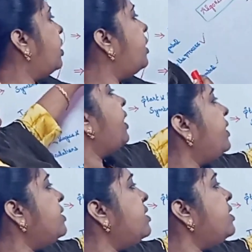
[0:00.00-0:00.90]
The
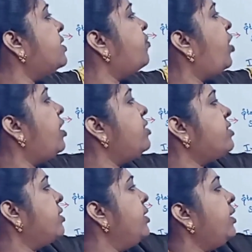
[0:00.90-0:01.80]
condition is
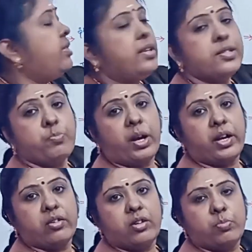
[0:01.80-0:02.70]
false, this
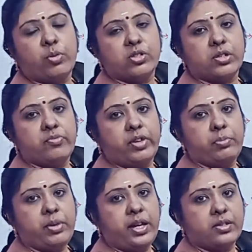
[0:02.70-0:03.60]
particular portion will be